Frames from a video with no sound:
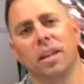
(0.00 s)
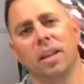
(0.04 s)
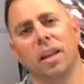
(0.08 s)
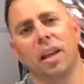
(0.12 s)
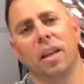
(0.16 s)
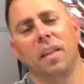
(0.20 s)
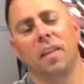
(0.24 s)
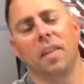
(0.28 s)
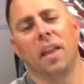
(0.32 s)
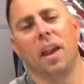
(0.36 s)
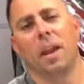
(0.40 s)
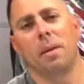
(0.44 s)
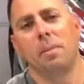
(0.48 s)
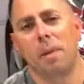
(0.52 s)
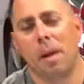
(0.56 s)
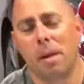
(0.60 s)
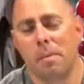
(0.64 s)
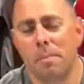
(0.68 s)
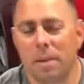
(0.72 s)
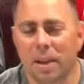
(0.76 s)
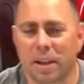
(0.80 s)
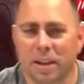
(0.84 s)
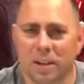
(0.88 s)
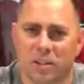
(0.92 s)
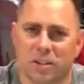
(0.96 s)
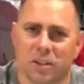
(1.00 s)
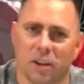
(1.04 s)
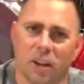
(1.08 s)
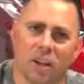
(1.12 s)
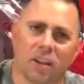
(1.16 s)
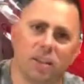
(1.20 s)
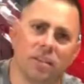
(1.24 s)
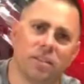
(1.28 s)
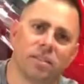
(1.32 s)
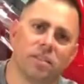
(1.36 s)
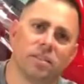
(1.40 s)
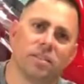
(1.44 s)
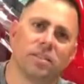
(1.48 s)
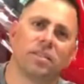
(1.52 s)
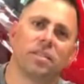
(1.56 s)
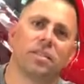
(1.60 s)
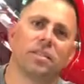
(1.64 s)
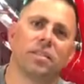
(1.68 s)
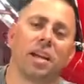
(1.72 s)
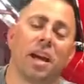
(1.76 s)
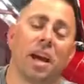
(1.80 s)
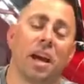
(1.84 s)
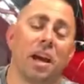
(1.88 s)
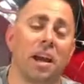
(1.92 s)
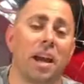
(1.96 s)
And then I bought Megatron.
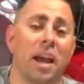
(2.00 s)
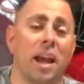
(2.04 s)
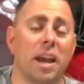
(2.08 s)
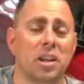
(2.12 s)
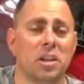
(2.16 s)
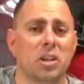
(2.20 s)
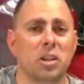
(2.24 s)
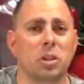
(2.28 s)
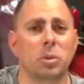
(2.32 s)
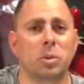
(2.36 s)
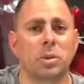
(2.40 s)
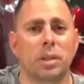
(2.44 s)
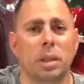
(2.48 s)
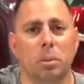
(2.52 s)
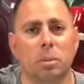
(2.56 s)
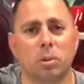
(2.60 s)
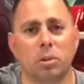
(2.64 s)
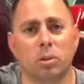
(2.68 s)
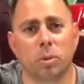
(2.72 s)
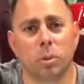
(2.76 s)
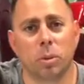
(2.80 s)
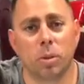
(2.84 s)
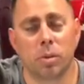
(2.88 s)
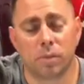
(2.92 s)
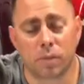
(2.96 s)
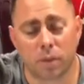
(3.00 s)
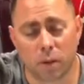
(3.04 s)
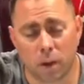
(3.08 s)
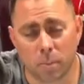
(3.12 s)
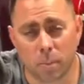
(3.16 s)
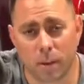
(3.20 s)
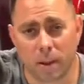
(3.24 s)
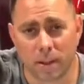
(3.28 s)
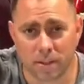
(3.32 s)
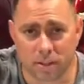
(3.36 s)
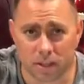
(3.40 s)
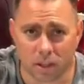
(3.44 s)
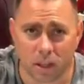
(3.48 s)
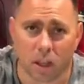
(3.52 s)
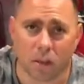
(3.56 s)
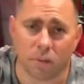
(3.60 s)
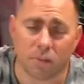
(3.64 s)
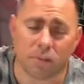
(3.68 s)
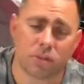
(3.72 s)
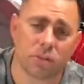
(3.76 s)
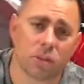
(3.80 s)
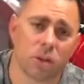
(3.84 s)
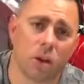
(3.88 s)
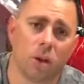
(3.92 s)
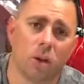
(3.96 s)
I actually was able to refer myself.
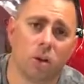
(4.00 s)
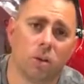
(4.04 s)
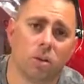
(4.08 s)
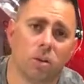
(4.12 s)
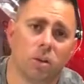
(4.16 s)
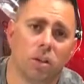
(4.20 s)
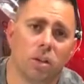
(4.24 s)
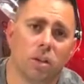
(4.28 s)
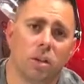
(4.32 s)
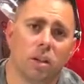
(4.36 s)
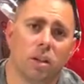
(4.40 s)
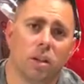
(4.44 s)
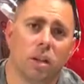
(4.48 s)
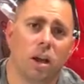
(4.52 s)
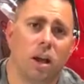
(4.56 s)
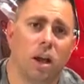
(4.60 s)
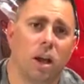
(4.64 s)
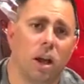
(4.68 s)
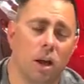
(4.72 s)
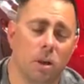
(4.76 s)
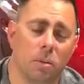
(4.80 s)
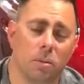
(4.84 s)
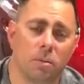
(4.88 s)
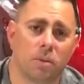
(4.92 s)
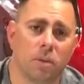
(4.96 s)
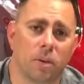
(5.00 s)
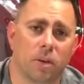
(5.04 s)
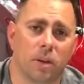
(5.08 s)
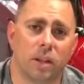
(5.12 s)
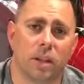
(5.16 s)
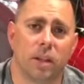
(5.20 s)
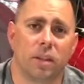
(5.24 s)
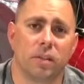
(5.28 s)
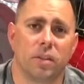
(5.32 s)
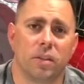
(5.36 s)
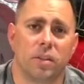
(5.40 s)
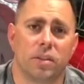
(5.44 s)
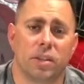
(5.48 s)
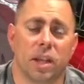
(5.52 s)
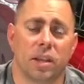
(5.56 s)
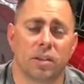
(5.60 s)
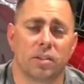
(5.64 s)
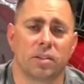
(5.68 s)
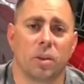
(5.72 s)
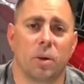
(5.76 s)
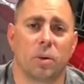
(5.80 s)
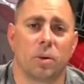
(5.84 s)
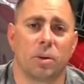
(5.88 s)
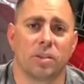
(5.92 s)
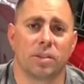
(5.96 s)
So for any of you
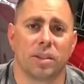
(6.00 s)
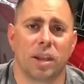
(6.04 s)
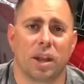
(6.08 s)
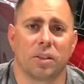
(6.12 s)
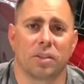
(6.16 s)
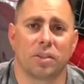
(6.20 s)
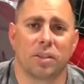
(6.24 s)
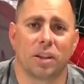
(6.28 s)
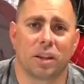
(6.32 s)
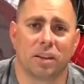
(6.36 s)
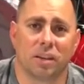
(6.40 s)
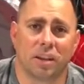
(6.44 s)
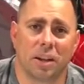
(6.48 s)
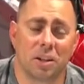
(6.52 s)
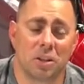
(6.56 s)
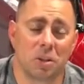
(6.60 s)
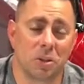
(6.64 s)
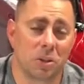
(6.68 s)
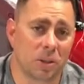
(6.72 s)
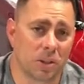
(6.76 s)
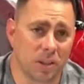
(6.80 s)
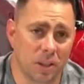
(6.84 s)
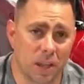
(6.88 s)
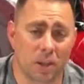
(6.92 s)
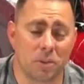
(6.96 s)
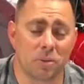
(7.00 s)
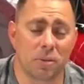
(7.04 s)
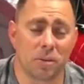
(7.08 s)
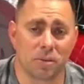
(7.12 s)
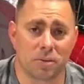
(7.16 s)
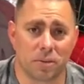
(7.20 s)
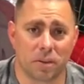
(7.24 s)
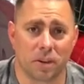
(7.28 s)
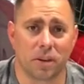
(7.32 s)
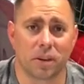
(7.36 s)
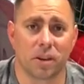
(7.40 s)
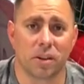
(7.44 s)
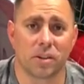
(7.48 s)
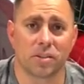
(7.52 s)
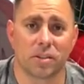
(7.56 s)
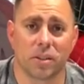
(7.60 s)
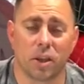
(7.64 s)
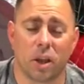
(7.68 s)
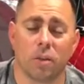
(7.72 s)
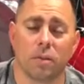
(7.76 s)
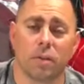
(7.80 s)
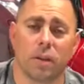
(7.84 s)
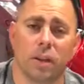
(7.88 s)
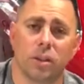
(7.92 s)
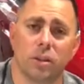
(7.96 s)
Tesla owners out there, right, you can refer
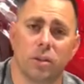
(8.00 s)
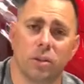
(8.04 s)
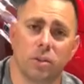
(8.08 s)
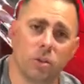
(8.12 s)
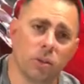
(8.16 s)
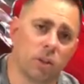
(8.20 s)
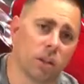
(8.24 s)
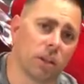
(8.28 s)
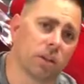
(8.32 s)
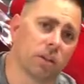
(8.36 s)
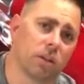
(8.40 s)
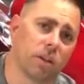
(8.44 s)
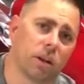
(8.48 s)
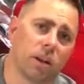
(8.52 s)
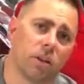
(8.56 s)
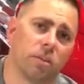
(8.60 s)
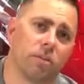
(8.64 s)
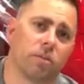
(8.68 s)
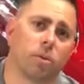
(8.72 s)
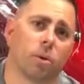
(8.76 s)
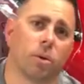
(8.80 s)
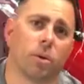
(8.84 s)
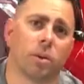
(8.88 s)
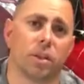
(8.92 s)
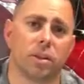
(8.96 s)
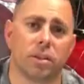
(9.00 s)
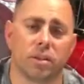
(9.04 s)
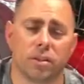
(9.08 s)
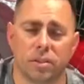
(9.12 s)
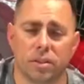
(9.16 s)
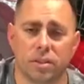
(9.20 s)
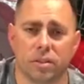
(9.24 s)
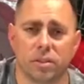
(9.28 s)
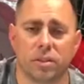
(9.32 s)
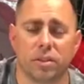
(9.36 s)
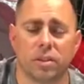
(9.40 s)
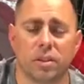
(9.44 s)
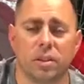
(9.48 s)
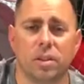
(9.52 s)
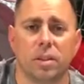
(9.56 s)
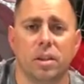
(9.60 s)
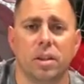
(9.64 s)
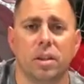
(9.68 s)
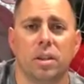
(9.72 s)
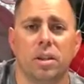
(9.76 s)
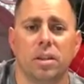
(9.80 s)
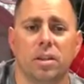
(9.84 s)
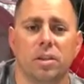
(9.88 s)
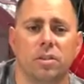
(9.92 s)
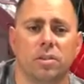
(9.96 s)
yourself, and you do get credit for this.
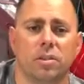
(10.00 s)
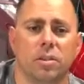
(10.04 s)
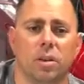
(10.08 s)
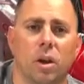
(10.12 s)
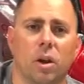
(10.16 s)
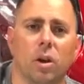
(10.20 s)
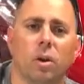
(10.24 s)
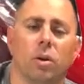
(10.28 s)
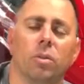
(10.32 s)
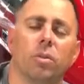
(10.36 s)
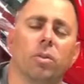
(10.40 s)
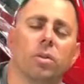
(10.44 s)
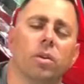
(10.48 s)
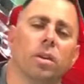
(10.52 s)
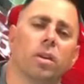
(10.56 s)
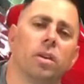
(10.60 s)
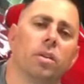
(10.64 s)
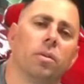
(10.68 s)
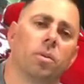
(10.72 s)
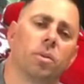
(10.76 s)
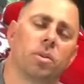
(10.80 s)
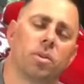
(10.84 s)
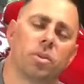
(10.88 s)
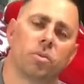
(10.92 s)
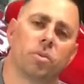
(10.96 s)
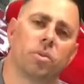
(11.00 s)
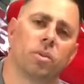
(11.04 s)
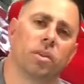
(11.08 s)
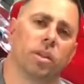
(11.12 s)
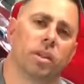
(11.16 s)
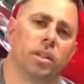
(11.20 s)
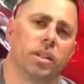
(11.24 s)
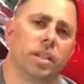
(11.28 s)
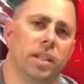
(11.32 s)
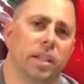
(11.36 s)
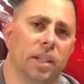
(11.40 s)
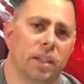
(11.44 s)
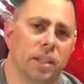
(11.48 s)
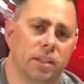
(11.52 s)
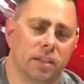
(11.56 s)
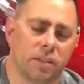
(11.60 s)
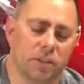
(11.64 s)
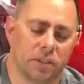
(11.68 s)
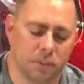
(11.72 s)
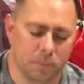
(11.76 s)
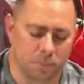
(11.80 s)
So, which is really neat.